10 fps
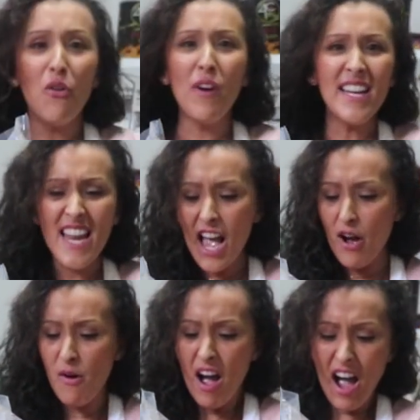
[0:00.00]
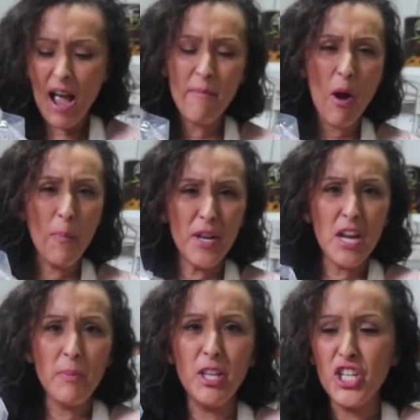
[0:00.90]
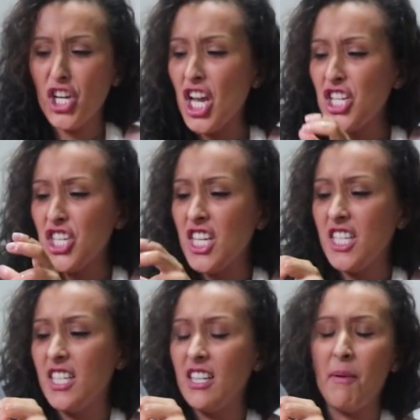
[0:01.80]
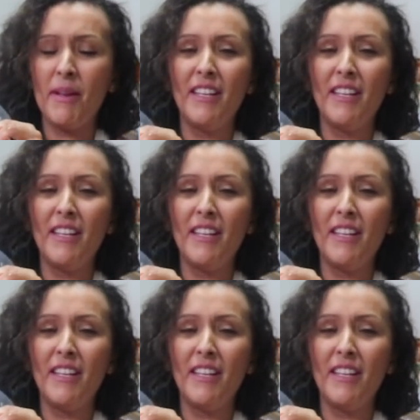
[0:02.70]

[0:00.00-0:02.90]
Right now, I'm opening up the kitchen. Okay, I